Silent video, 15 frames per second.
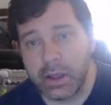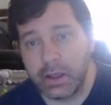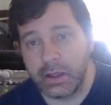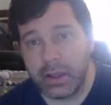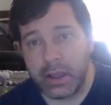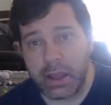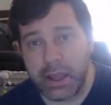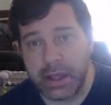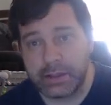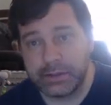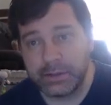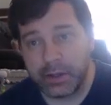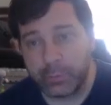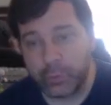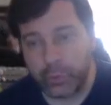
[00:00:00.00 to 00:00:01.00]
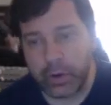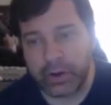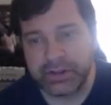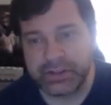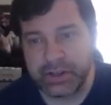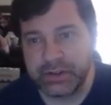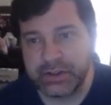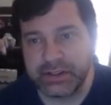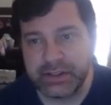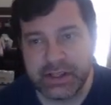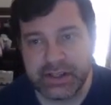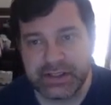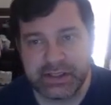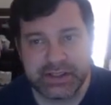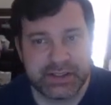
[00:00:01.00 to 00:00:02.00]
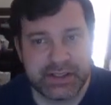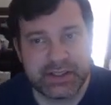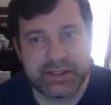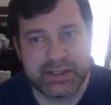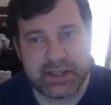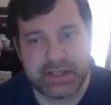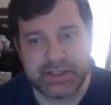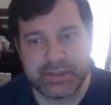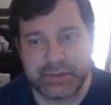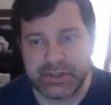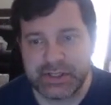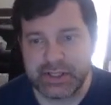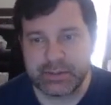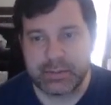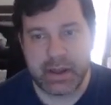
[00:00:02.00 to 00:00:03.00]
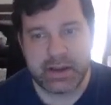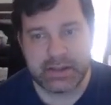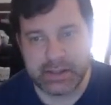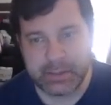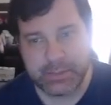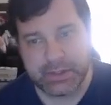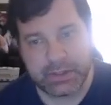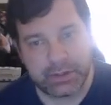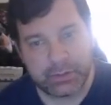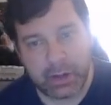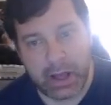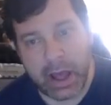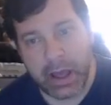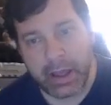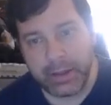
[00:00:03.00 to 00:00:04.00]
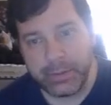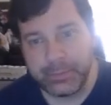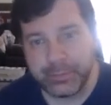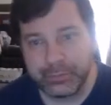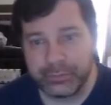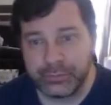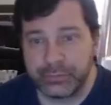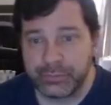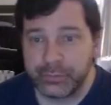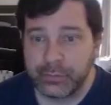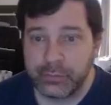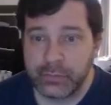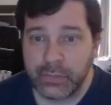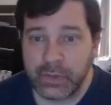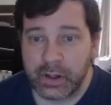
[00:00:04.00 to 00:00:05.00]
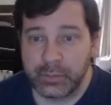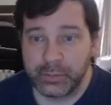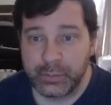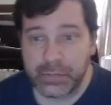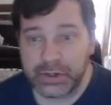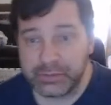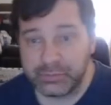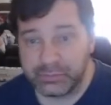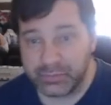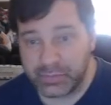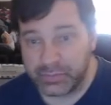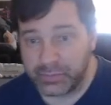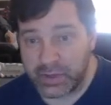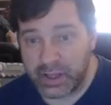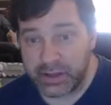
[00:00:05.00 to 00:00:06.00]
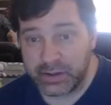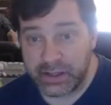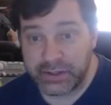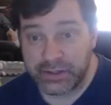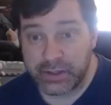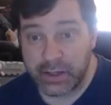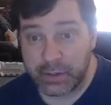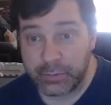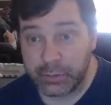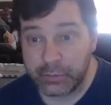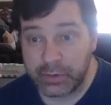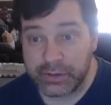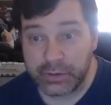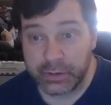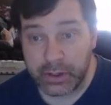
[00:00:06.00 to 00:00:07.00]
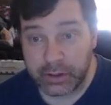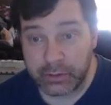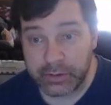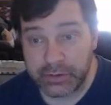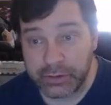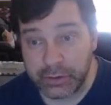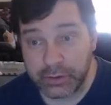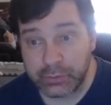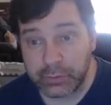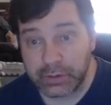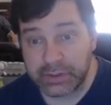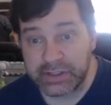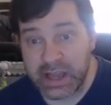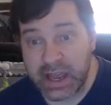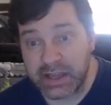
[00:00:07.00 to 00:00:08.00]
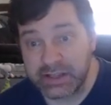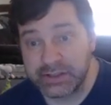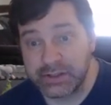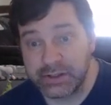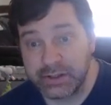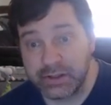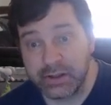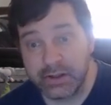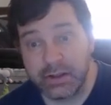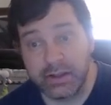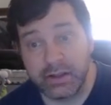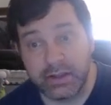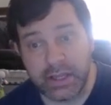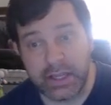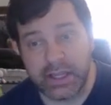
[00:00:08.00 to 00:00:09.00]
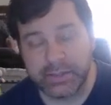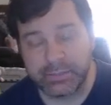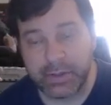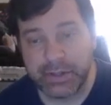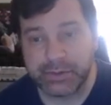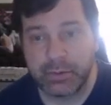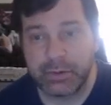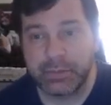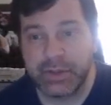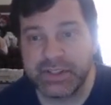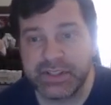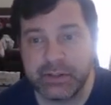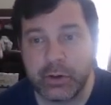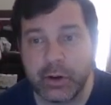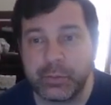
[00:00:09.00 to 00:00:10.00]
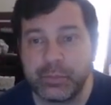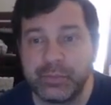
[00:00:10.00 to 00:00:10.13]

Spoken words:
And Morag is on this list. A 6/6 for 6 mana seems a little high. But hey, each time a creature you control attacks, it gets +1/+0.